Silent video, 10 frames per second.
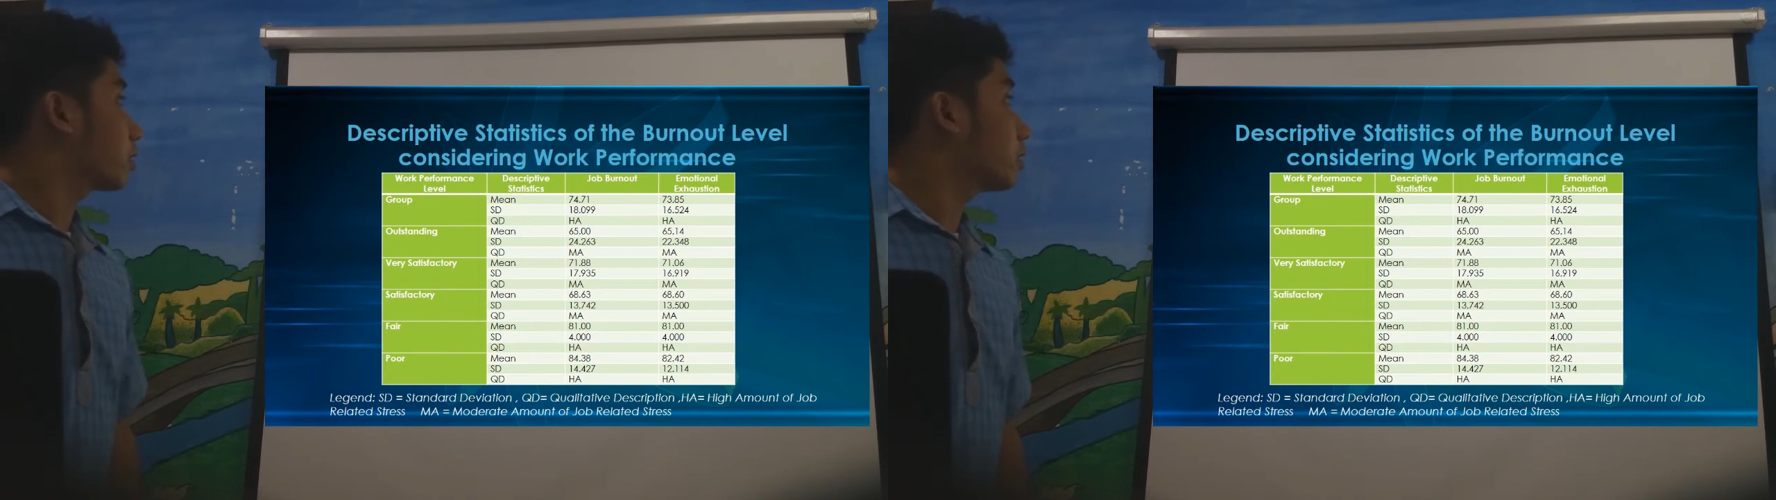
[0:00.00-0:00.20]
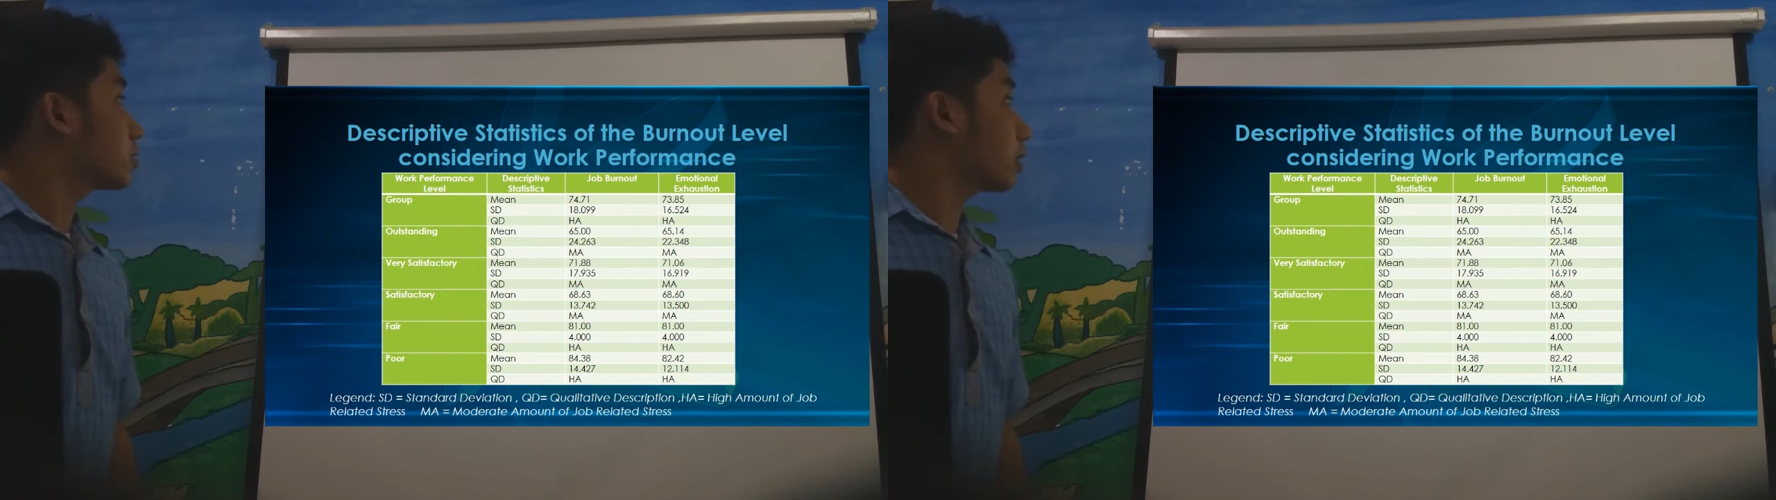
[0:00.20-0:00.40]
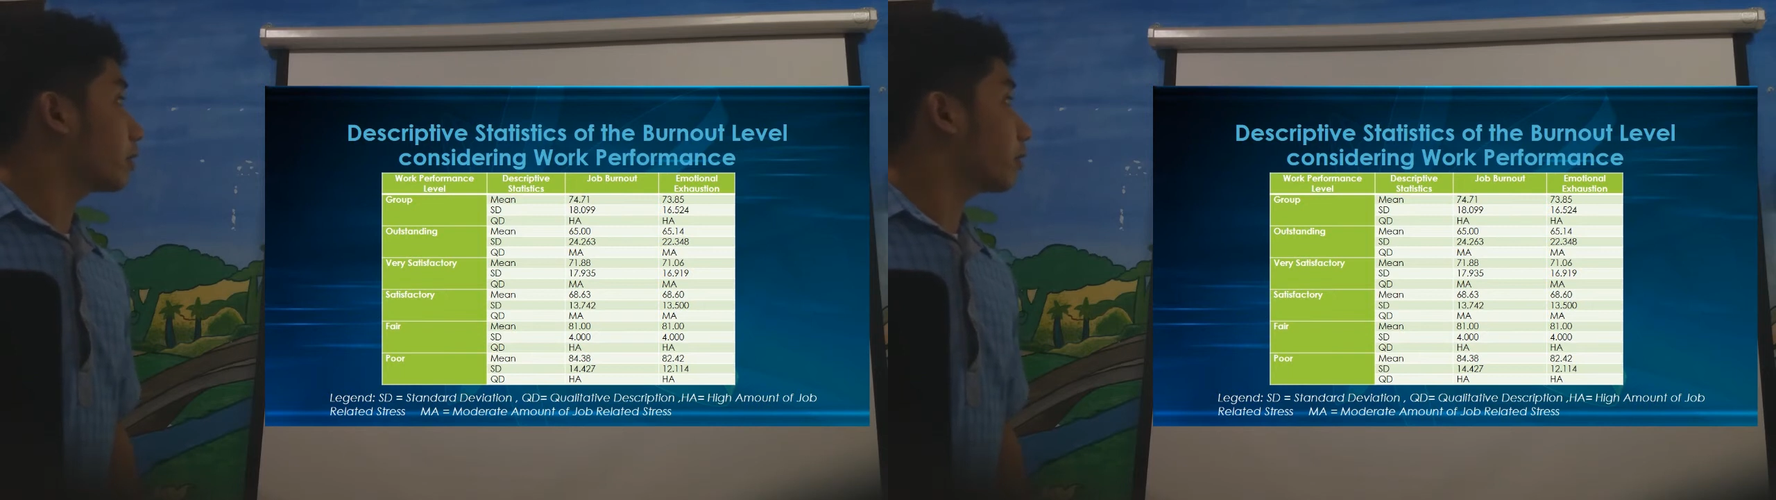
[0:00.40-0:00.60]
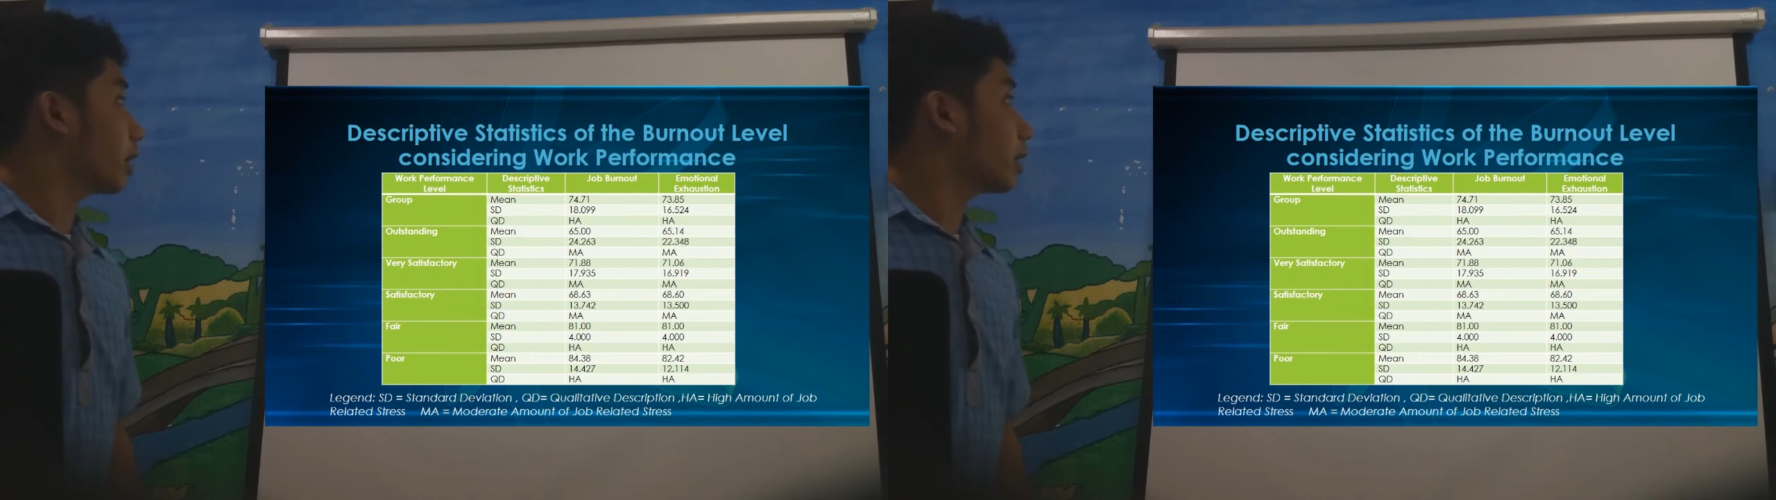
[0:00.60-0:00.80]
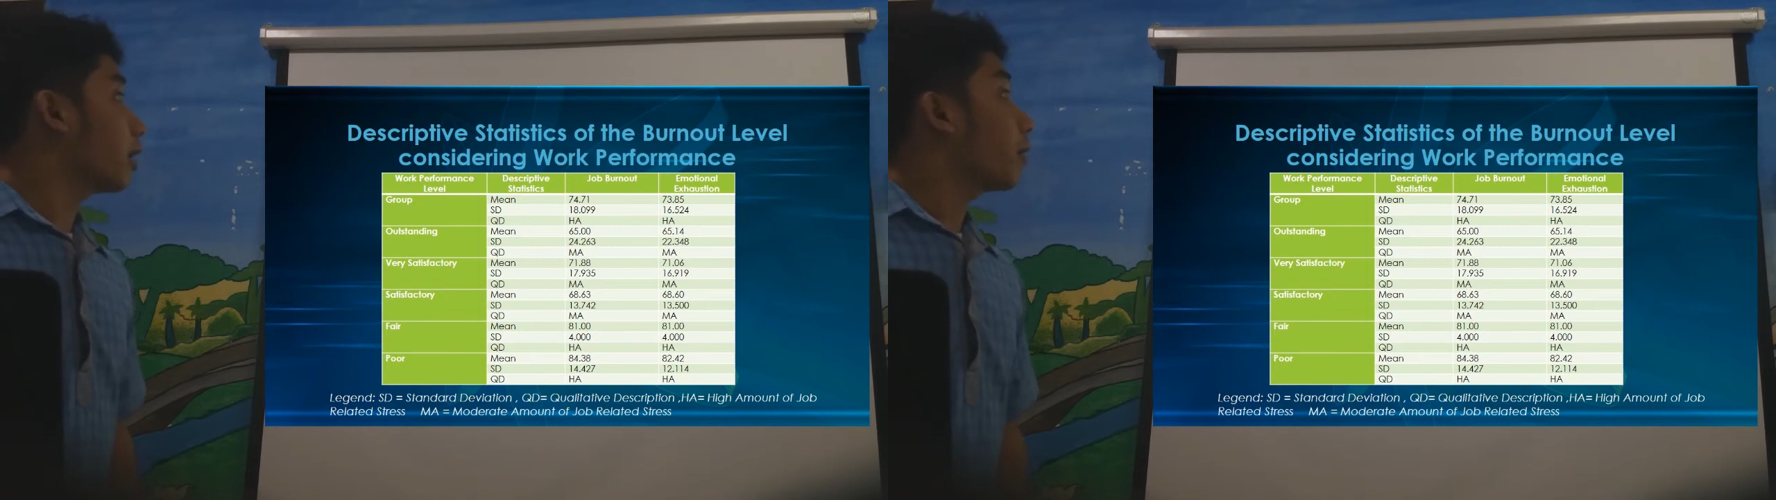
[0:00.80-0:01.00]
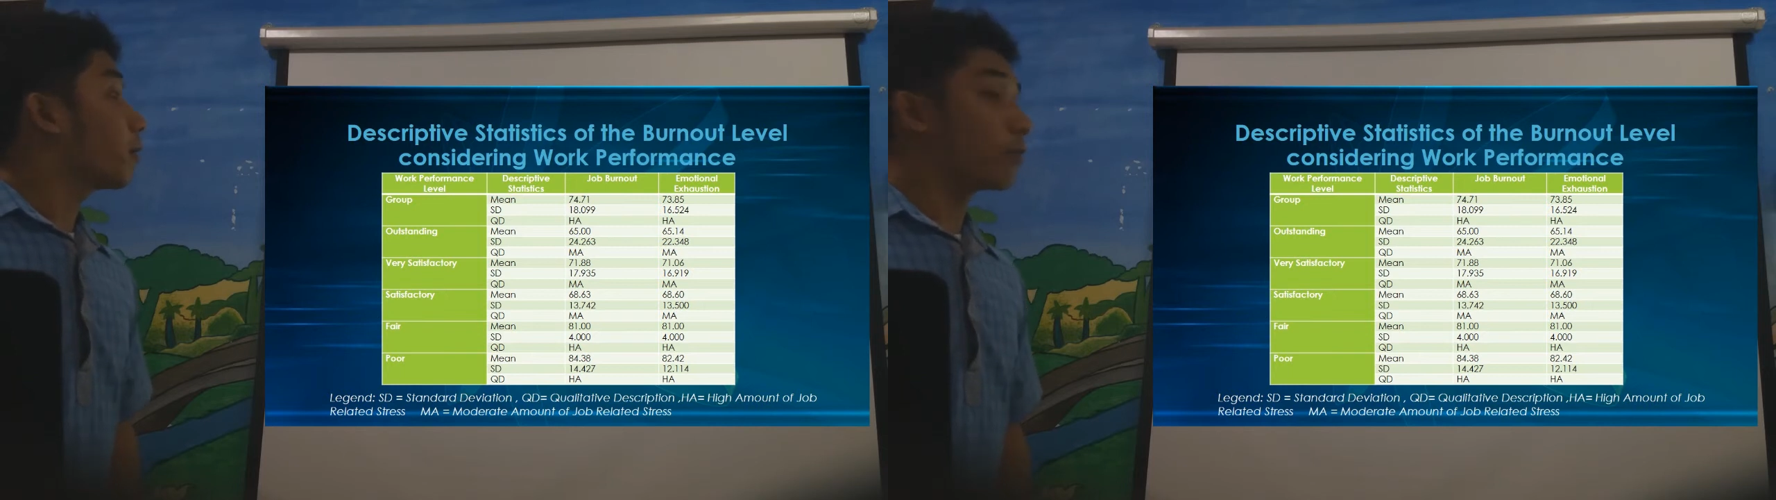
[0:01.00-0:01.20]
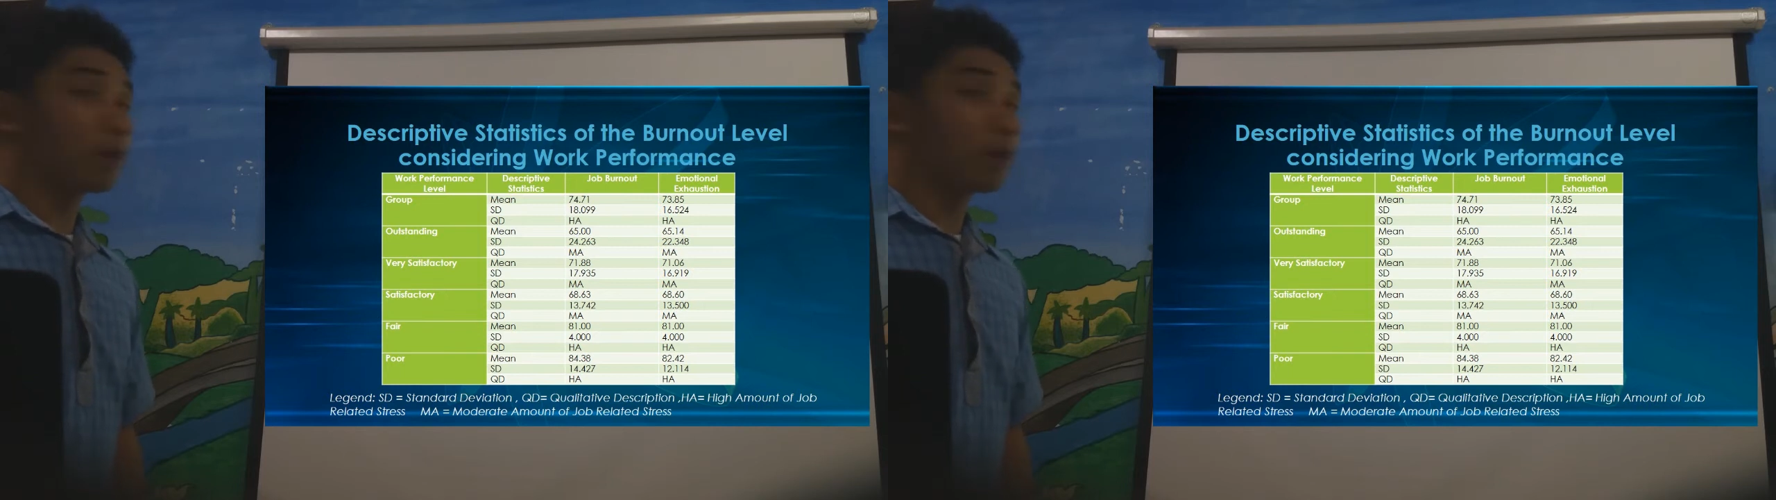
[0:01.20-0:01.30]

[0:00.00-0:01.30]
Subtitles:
considering